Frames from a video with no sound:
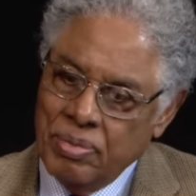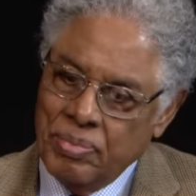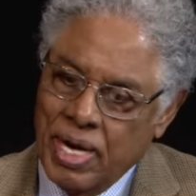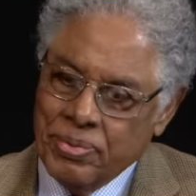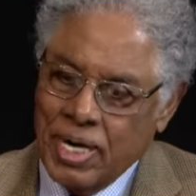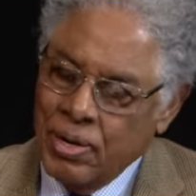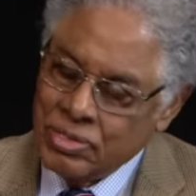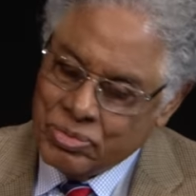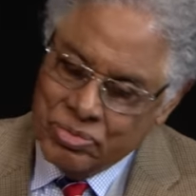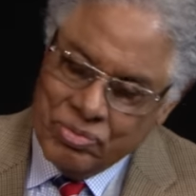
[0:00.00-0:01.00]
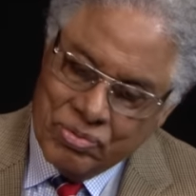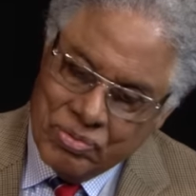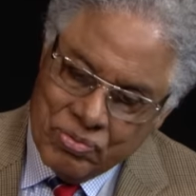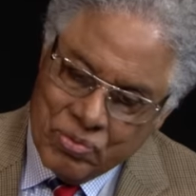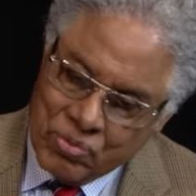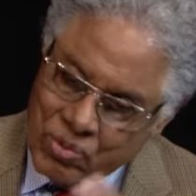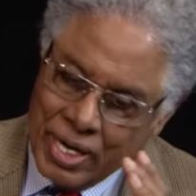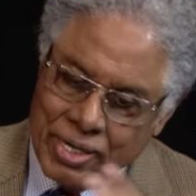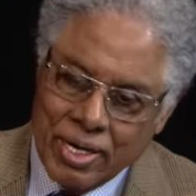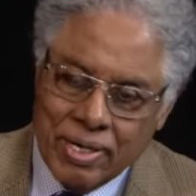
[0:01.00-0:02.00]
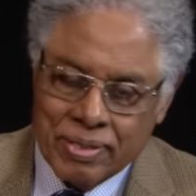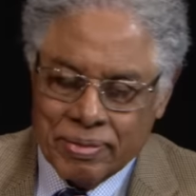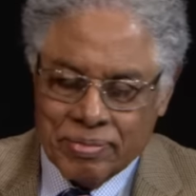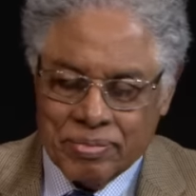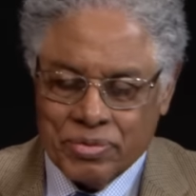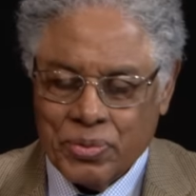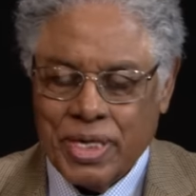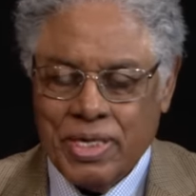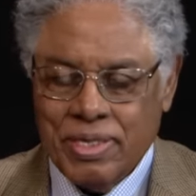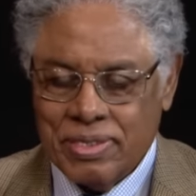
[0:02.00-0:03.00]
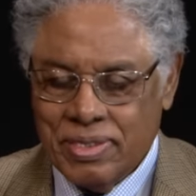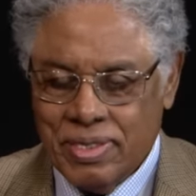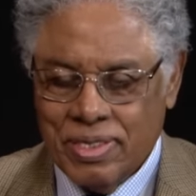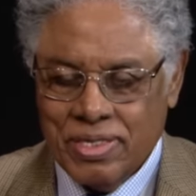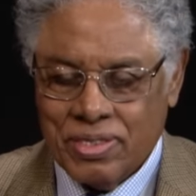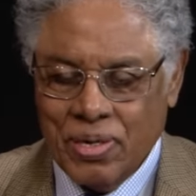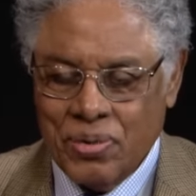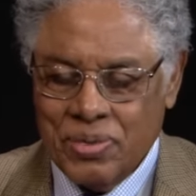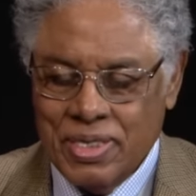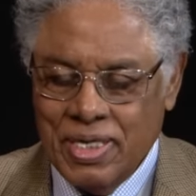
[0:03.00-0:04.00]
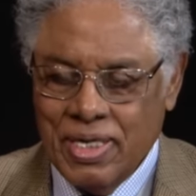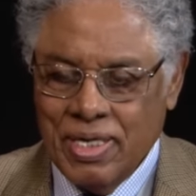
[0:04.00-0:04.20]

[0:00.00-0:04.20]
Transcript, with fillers: Back when I was quite young, 20 years old,